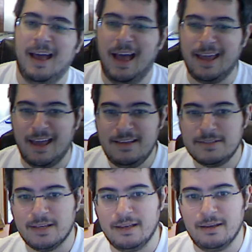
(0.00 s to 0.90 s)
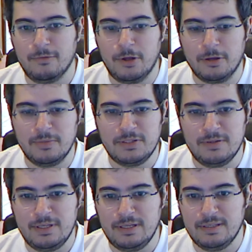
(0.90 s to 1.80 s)
Hi guys, welcome
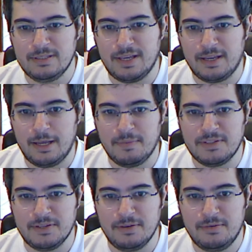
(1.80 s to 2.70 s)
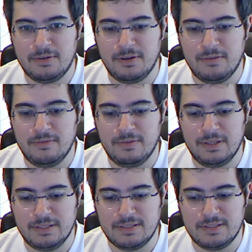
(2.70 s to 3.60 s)
to the second episode of
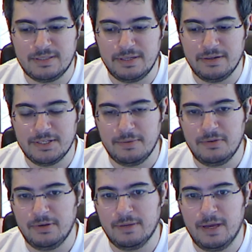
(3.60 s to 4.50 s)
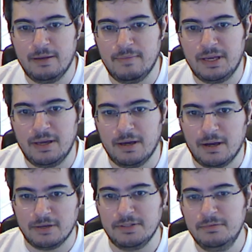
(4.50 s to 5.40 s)
this series I'm doing about making a
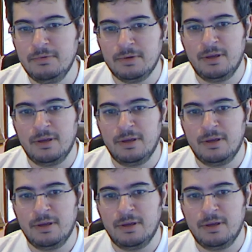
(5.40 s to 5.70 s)
cartoon.